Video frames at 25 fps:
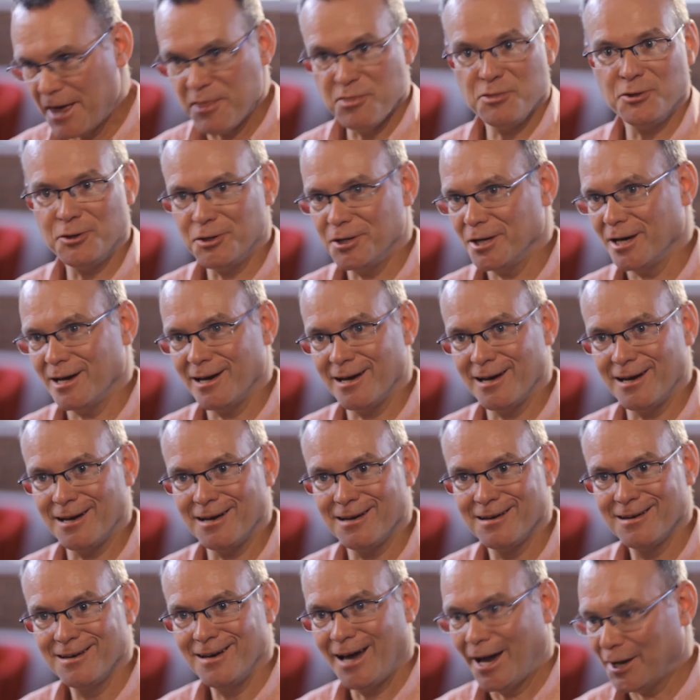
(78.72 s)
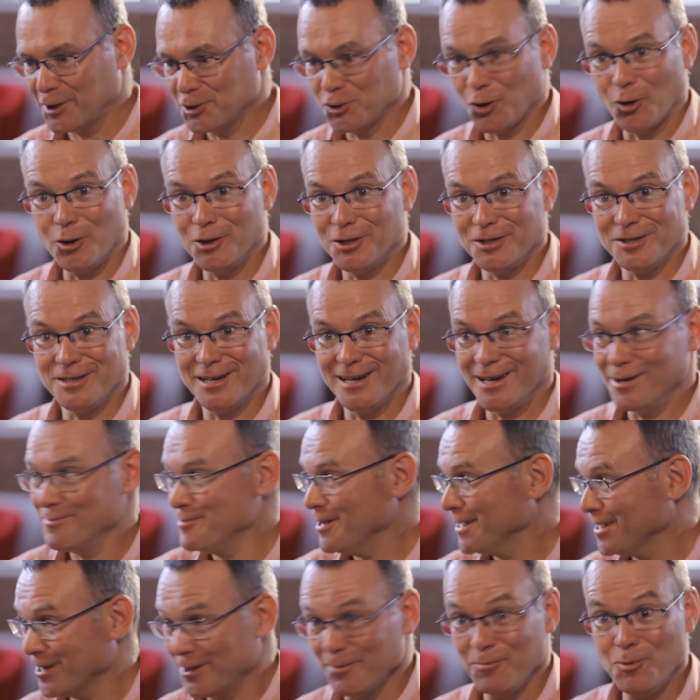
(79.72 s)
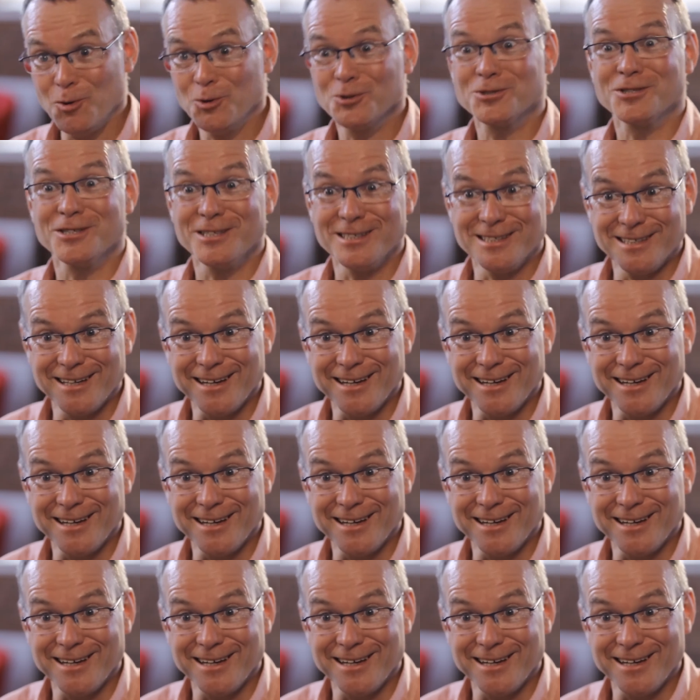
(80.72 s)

in the day, enjoying the day, making the most of the